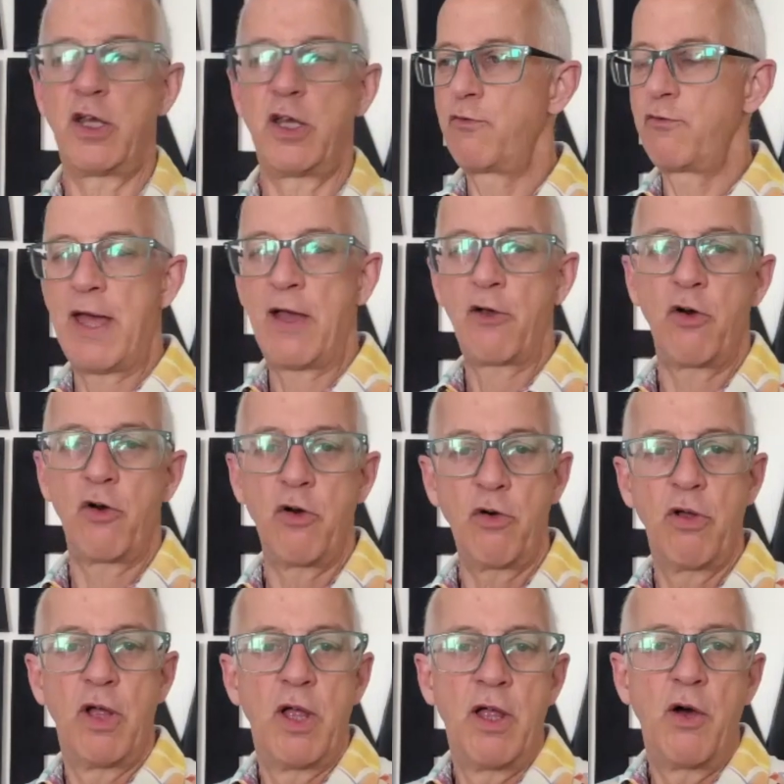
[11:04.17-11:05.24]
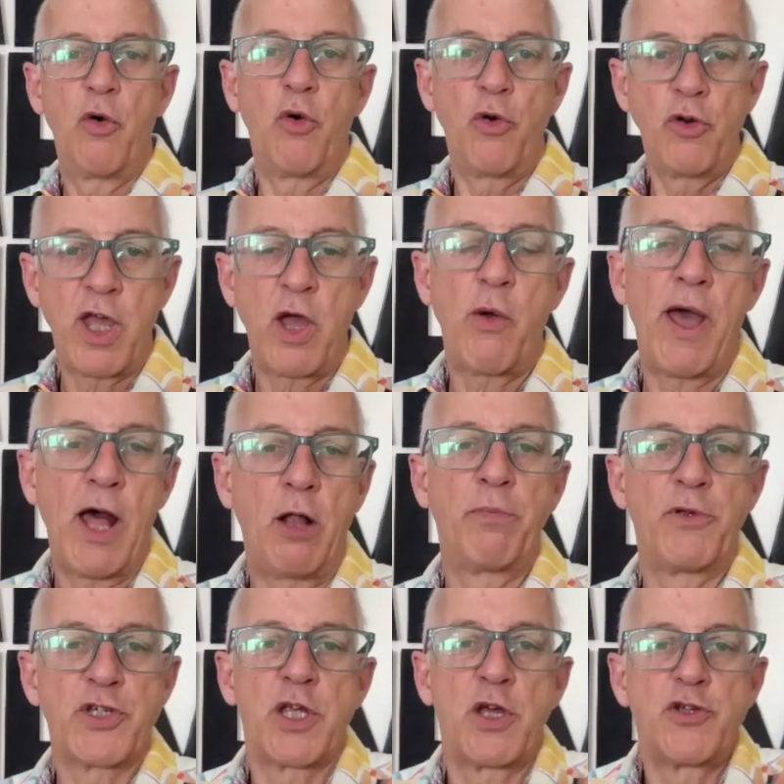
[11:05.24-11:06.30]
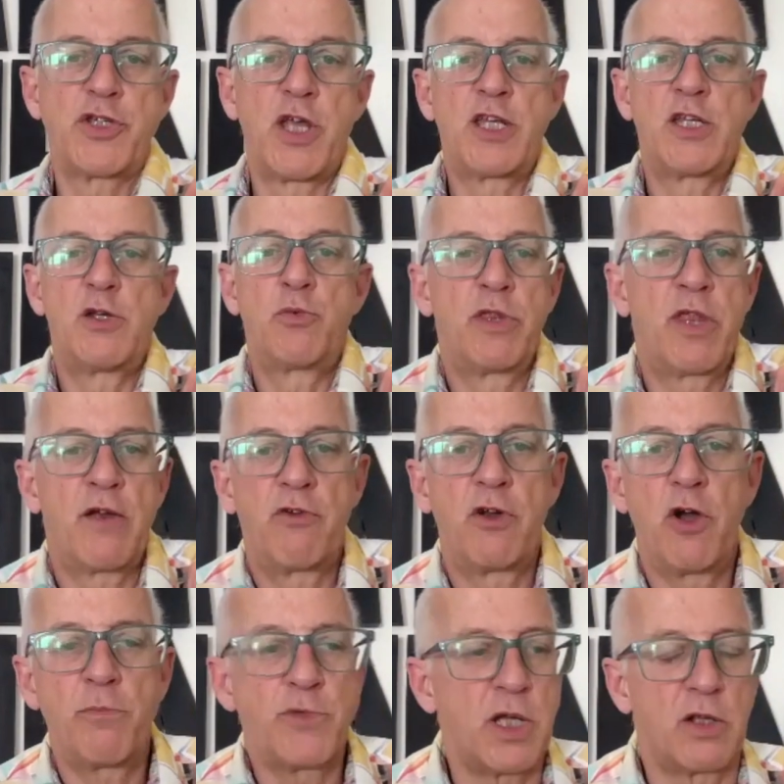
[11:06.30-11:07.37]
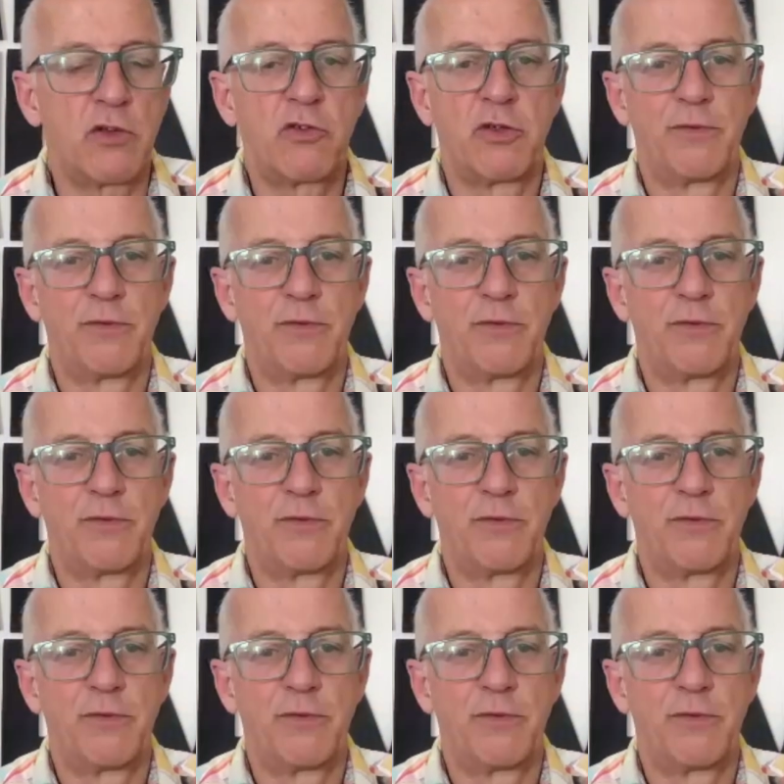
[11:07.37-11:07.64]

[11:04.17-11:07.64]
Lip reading: You've got audio help associated with every object.